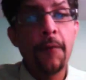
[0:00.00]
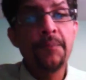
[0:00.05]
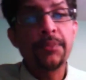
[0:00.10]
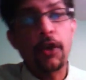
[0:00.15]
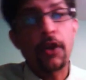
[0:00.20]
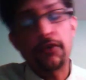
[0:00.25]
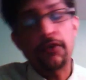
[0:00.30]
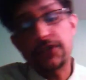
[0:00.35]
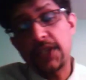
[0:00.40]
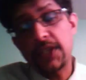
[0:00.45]

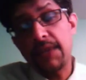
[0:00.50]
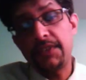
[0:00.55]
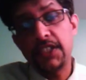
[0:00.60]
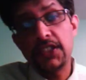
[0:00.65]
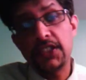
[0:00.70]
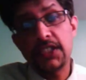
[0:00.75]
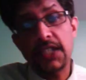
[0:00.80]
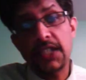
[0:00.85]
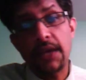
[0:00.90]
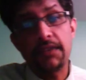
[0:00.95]
of
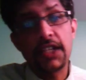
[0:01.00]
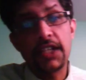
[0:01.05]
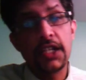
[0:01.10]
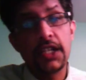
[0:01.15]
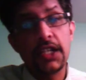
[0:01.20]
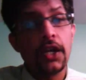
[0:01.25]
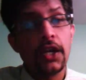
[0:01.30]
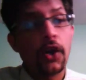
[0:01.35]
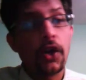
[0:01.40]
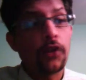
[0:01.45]

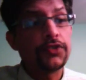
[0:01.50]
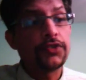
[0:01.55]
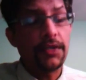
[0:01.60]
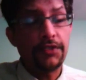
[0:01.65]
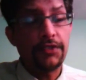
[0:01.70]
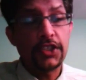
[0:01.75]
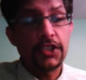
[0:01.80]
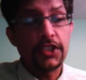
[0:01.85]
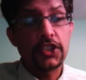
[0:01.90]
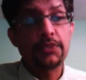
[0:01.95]
77 of
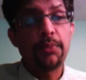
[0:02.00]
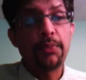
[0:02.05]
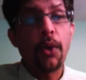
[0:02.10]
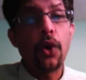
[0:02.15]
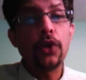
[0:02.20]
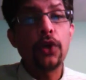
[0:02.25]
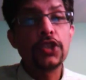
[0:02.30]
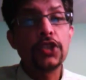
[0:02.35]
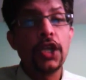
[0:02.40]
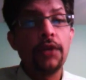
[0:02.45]
76
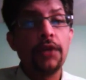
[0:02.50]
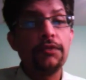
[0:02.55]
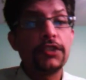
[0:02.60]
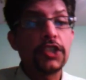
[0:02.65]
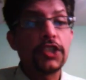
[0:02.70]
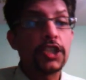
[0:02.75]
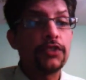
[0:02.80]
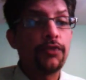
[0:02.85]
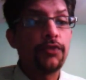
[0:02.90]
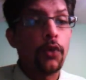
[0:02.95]
balls
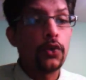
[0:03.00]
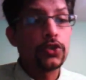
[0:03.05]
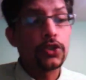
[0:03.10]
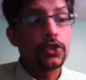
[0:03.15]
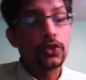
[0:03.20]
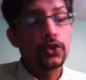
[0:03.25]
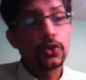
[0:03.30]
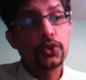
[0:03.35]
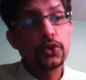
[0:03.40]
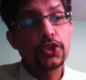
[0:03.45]
with 6 fours
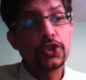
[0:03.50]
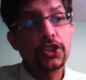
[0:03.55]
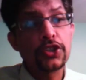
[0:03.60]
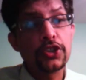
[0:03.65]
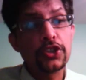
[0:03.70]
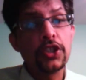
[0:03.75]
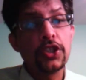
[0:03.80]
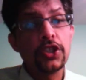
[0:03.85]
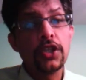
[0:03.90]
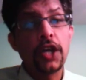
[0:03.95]
and 2
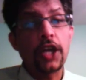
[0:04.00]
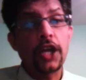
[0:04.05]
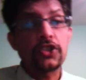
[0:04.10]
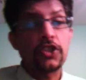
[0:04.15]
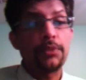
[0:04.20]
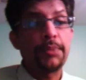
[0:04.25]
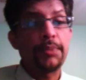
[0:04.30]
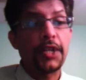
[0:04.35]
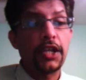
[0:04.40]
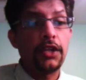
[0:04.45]
sixes.
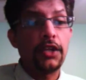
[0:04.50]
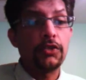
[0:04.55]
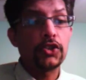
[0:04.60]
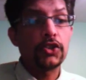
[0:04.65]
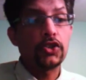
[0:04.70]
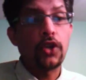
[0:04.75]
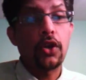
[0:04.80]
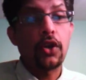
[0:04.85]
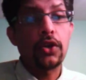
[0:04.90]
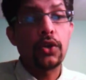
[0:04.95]
Akshar Patel
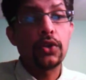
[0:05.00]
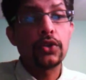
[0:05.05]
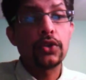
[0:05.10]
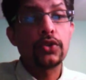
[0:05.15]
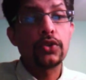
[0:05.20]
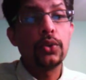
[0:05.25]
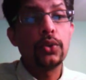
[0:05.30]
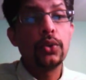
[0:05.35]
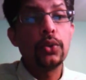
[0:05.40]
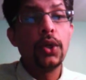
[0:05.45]
was not out
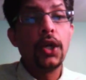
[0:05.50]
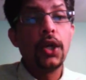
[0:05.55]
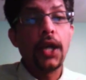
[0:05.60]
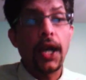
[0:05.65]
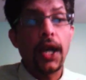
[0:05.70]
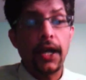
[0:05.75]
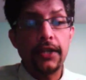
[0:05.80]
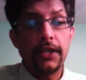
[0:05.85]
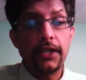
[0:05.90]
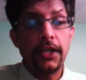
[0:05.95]
on 2,
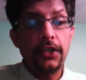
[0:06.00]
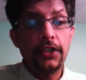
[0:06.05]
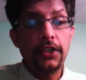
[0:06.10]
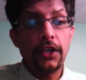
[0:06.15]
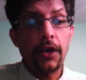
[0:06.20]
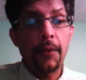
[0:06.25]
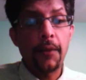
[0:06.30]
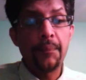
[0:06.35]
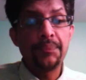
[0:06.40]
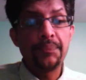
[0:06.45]
and
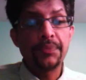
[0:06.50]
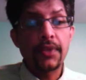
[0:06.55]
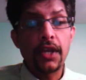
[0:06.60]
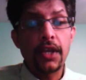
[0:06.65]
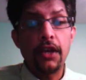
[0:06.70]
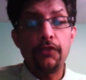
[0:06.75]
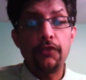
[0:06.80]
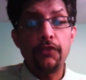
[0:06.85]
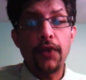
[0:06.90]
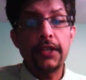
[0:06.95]
India
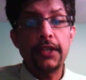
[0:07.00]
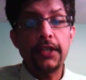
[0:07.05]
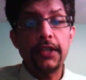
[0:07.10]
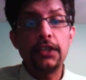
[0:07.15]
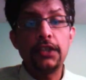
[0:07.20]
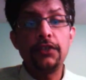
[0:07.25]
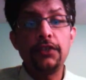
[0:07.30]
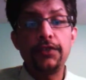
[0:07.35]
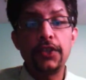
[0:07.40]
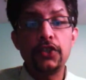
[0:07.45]

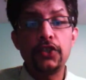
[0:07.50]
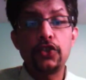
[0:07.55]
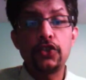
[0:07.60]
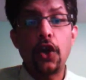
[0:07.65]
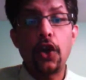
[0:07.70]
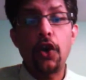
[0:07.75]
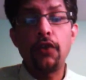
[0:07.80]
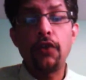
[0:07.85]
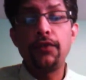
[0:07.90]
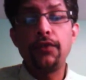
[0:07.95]
finally finished
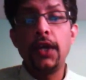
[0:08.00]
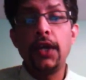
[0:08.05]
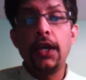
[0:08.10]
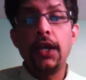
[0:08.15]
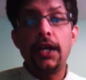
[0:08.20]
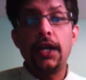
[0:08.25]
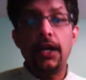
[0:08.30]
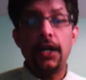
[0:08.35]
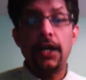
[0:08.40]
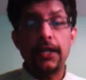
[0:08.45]
off
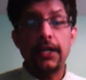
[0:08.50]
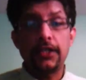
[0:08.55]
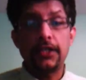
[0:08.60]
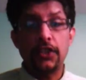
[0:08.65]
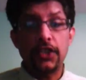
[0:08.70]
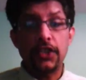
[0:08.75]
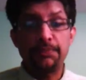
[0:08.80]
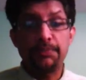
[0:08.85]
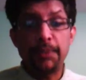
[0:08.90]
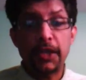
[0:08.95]
at
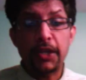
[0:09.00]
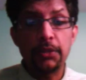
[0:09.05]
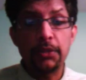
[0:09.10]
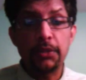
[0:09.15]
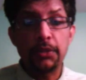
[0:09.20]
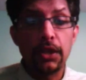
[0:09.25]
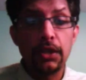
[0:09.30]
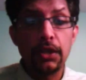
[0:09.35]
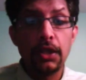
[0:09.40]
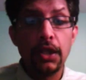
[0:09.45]
a
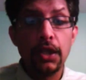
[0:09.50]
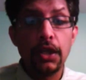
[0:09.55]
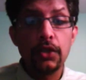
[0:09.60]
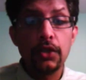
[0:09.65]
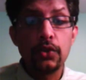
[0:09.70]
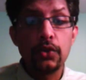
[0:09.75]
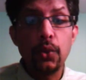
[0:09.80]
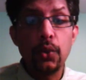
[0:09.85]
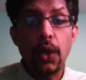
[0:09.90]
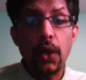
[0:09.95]
respectable
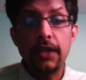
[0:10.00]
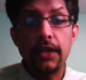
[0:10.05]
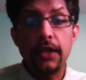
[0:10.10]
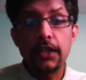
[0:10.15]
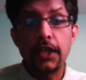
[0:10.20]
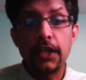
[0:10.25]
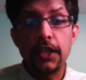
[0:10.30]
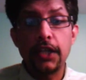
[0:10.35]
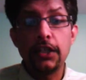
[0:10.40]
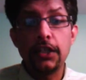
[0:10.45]

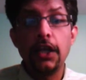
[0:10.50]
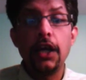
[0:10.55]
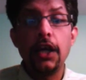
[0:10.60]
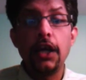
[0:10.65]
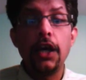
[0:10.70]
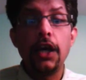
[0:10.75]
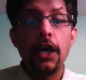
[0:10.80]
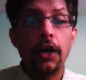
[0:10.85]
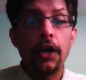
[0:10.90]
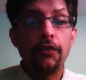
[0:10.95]

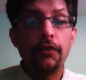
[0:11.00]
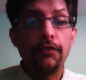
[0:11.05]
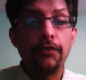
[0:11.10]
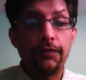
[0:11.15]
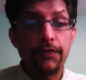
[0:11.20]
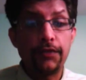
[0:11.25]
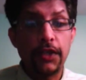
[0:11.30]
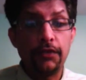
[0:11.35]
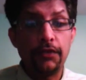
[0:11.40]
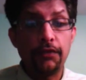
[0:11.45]

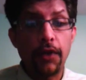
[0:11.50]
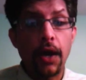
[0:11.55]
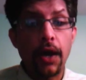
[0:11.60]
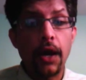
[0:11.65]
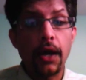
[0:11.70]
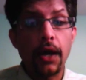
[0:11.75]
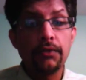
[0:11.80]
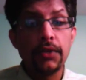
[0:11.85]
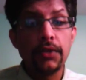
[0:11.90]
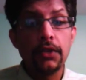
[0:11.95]

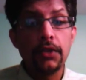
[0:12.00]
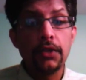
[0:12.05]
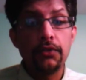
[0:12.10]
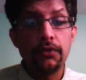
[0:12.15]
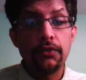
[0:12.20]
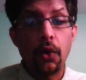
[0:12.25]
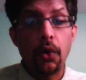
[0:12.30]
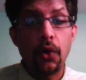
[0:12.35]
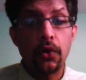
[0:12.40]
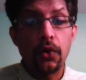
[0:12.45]
255
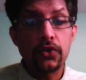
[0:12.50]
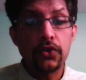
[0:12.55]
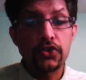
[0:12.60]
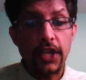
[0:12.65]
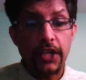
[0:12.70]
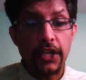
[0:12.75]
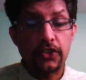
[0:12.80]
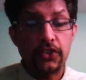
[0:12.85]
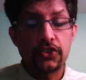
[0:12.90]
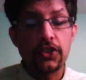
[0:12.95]
for
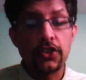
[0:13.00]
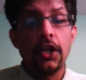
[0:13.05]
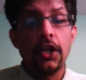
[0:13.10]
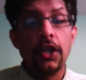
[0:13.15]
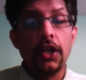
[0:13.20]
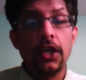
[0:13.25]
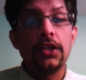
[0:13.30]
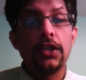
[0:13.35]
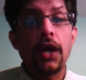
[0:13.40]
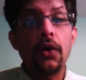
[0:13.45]
6.
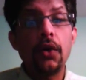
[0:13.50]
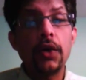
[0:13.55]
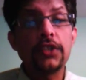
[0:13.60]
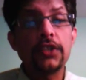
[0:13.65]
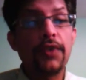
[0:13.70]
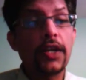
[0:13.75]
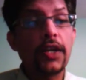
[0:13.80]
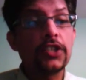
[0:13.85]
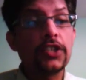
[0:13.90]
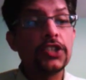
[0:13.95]
Now,
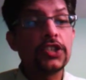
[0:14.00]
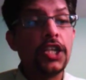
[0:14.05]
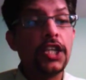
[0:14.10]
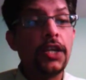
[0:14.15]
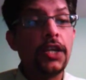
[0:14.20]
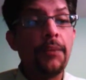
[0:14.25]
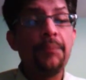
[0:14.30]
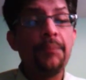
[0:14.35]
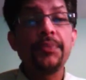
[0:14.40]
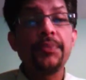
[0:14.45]
as far as
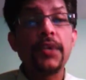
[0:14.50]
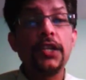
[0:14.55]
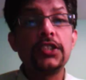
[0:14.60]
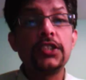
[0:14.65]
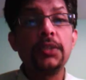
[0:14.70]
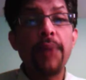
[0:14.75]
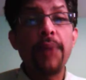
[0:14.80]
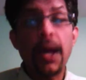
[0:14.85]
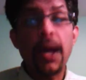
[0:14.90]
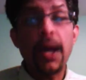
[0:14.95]
the
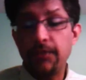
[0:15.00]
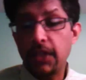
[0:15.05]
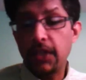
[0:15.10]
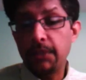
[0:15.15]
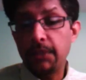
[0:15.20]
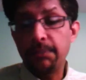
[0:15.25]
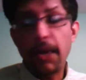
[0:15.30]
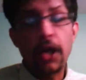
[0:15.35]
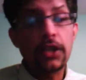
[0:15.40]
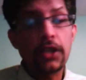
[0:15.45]

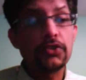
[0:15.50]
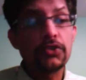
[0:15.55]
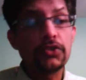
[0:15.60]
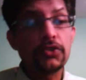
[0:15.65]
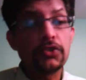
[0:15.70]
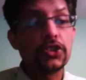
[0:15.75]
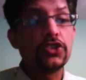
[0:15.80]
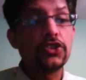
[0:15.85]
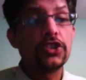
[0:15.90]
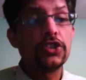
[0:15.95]
Zimbabwean bowling
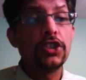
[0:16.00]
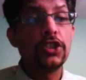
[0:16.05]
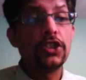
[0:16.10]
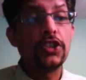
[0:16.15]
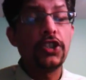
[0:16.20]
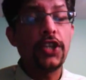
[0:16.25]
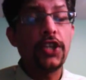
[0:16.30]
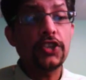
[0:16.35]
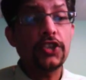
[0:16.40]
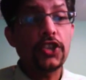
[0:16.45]
was concerned,
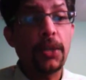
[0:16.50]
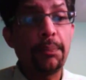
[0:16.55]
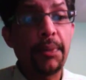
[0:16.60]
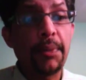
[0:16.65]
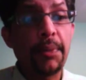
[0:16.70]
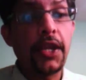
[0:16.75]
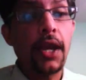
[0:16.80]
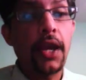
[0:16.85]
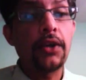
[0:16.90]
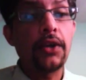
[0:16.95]
Tinyasha
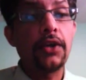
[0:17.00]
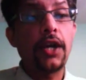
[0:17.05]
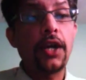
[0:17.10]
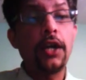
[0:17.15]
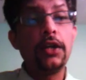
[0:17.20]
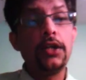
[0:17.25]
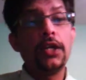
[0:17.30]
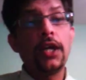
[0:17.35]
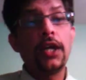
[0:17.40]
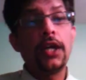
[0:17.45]

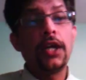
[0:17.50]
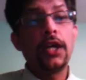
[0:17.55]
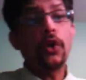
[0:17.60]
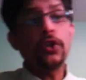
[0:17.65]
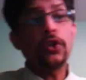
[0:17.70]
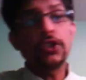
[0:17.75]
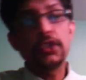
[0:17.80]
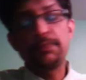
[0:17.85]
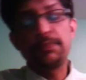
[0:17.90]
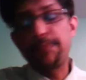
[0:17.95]
Panyangra and
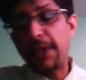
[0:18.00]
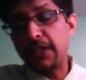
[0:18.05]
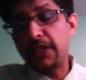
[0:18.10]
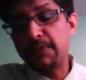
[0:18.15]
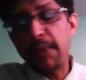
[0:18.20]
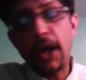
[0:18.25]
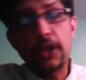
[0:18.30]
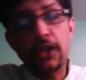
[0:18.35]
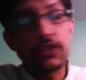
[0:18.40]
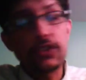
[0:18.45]
all these
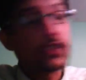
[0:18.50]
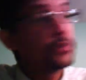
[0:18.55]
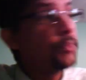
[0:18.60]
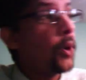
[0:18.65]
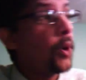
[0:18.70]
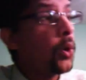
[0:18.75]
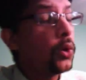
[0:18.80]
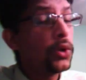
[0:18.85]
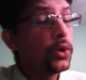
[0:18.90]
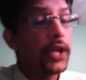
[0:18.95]
pace bowlers
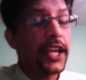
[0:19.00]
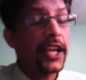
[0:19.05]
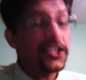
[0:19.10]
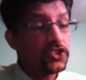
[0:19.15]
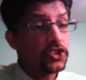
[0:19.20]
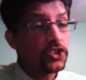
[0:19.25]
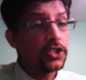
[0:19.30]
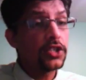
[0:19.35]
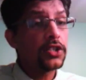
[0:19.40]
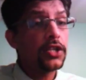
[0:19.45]
bowled
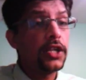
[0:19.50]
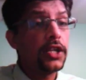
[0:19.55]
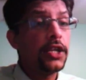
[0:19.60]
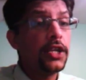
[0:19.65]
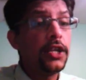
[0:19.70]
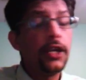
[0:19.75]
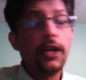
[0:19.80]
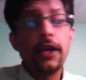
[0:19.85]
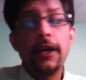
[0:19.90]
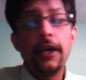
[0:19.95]

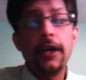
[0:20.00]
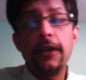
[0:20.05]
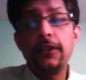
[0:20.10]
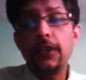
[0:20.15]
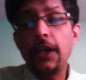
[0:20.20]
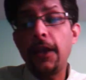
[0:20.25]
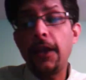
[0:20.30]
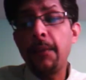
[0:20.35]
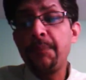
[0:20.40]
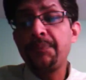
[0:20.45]
excellently
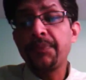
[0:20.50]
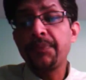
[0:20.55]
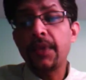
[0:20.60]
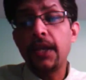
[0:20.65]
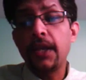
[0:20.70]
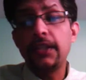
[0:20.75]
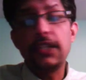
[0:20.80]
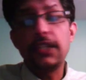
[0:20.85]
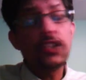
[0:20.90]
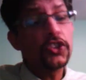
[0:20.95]
in the
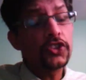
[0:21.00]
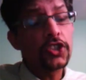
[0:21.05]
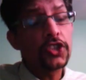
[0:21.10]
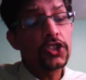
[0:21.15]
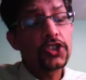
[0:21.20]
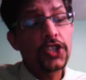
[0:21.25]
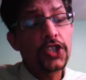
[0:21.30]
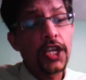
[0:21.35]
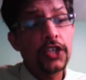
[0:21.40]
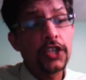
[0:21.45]

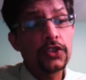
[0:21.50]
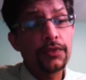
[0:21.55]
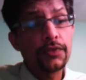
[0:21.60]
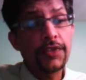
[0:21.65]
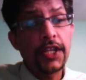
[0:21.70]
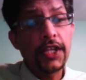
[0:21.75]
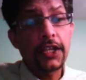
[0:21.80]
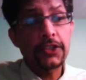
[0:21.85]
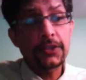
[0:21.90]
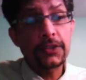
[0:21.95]
initial stage of
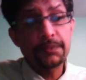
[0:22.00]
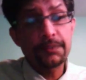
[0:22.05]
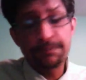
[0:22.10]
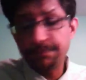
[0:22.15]
the innings,